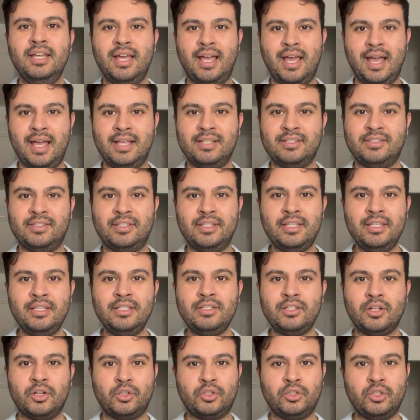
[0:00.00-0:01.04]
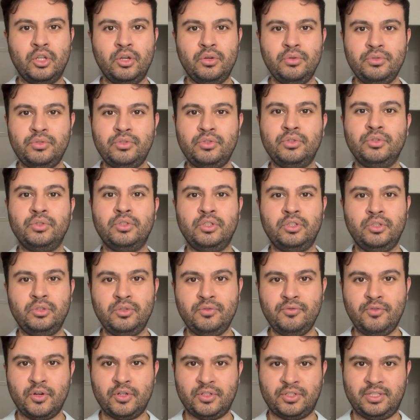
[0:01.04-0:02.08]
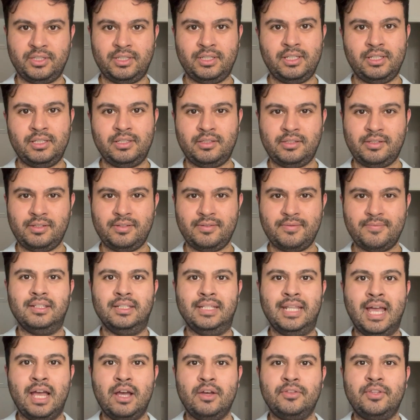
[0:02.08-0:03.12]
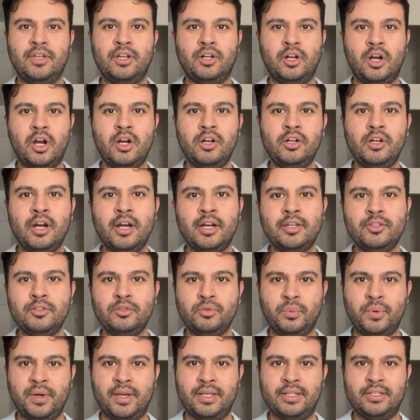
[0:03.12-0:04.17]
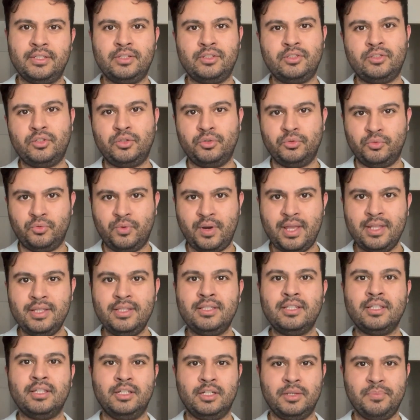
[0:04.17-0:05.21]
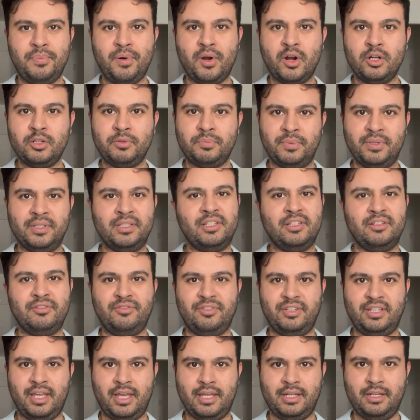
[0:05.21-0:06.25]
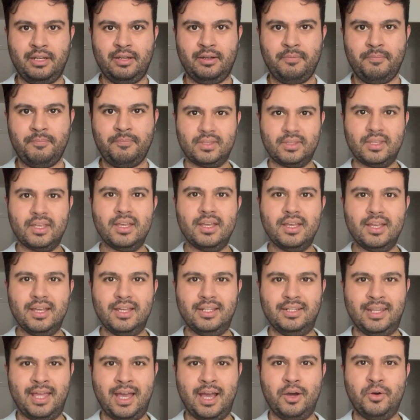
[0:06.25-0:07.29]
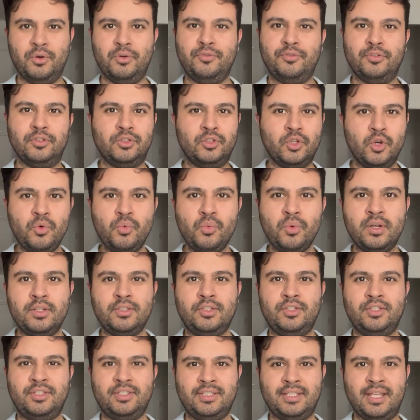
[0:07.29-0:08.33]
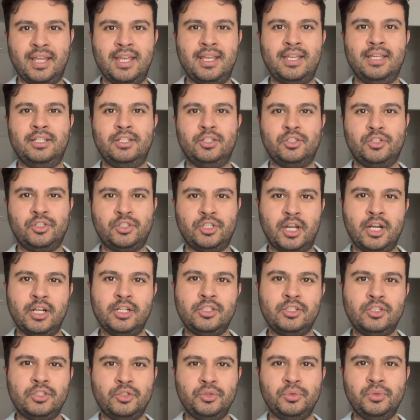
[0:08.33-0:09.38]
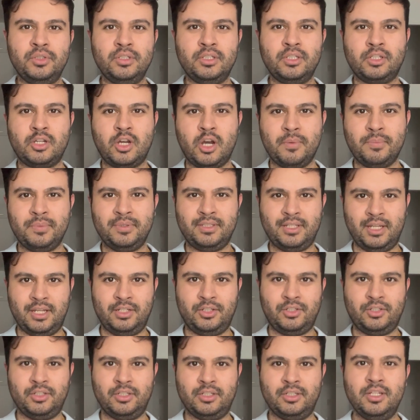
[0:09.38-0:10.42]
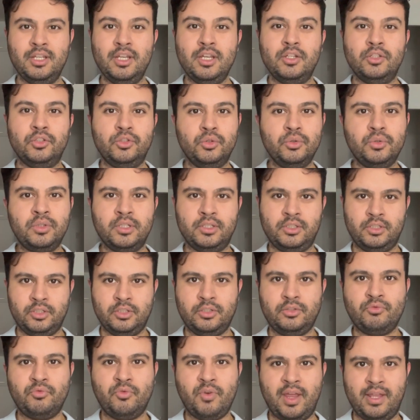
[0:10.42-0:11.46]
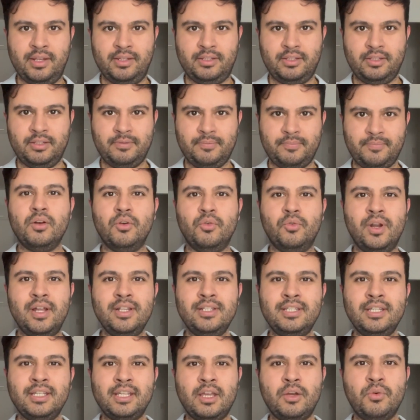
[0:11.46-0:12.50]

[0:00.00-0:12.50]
as these are close to the universities. Now, there are other ways to rent an apartment in Vienna. Now, if you don't want to stay in a shared student accommodation, you can just rent. Renting a